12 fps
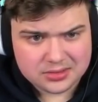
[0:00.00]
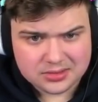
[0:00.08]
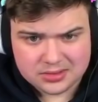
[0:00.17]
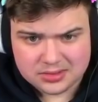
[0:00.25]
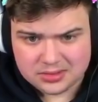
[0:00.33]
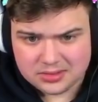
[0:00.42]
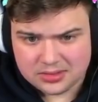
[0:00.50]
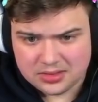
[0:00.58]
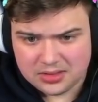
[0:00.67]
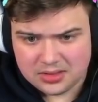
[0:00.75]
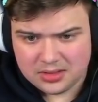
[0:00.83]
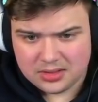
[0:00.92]

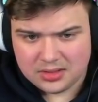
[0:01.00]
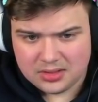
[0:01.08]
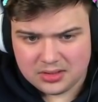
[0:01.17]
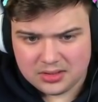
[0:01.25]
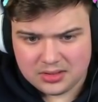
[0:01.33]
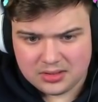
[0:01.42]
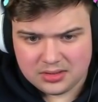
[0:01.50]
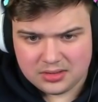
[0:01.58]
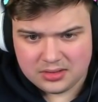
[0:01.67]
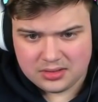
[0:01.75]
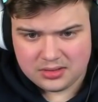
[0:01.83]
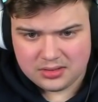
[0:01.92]

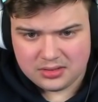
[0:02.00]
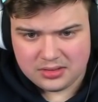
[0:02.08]
Nobody speaks.